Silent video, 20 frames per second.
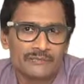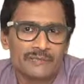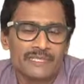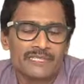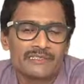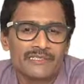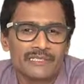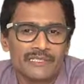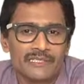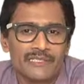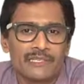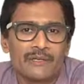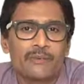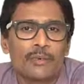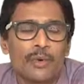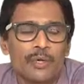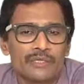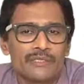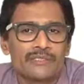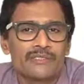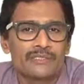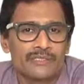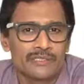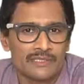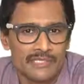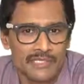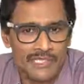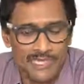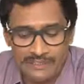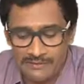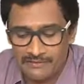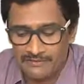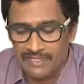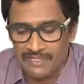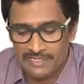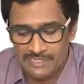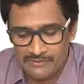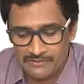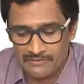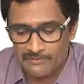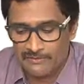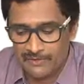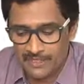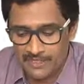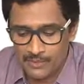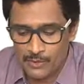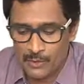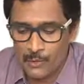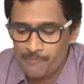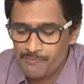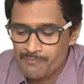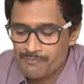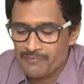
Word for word: basically what is the derivative, you know.